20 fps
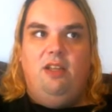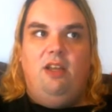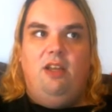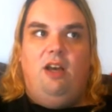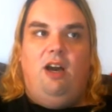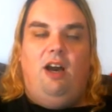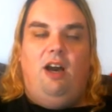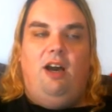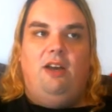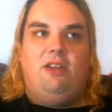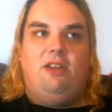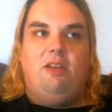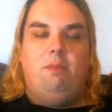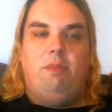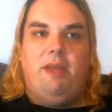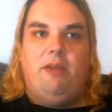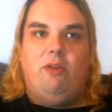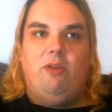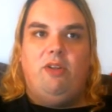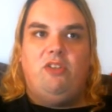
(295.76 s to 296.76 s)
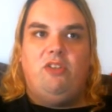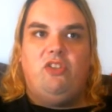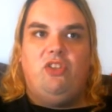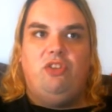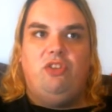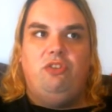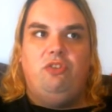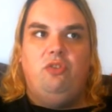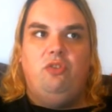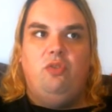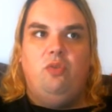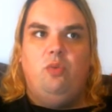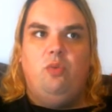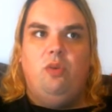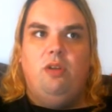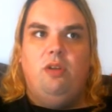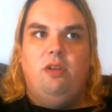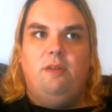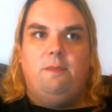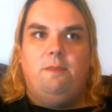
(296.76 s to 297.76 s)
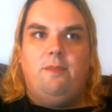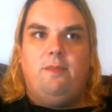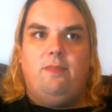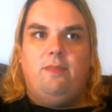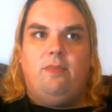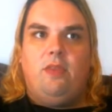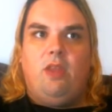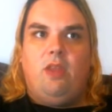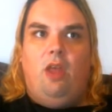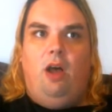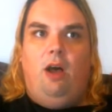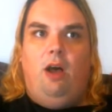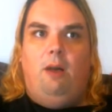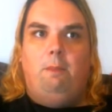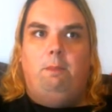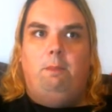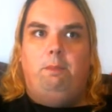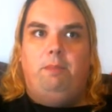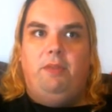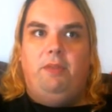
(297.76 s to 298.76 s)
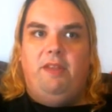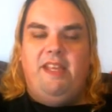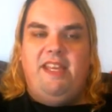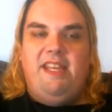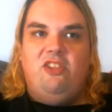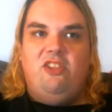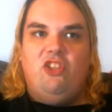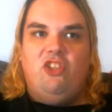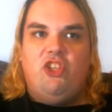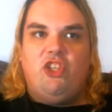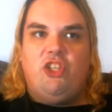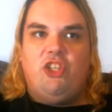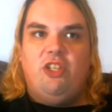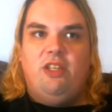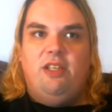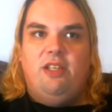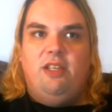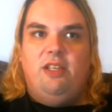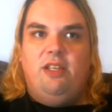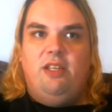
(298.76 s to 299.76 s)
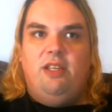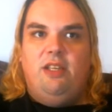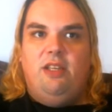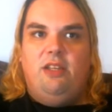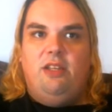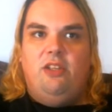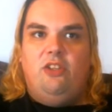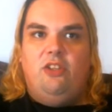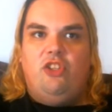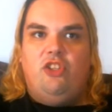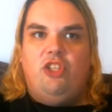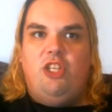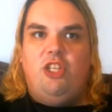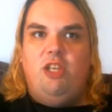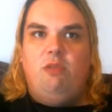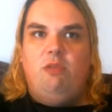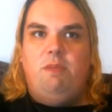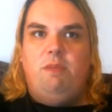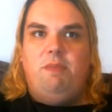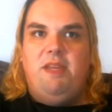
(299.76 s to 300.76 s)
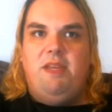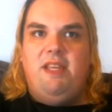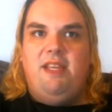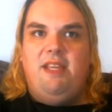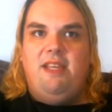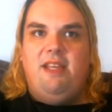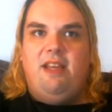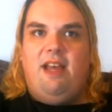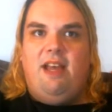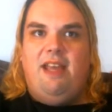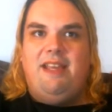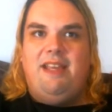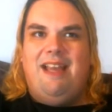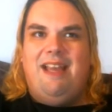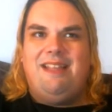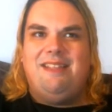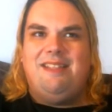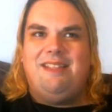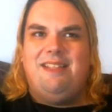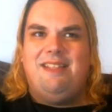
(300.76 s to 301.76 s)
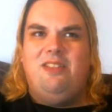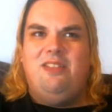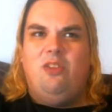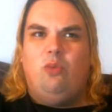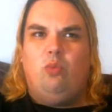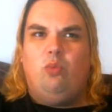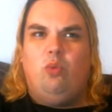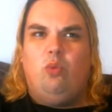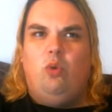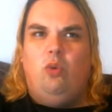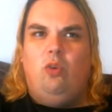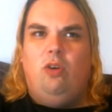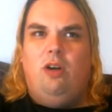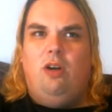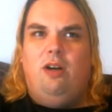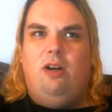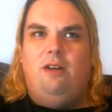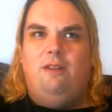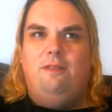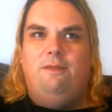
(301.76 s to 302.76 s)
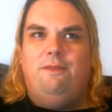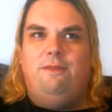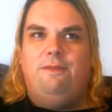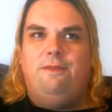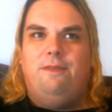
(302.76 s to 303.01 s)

Uh, compare it to um, Bleach, she would be, I guess, in the role of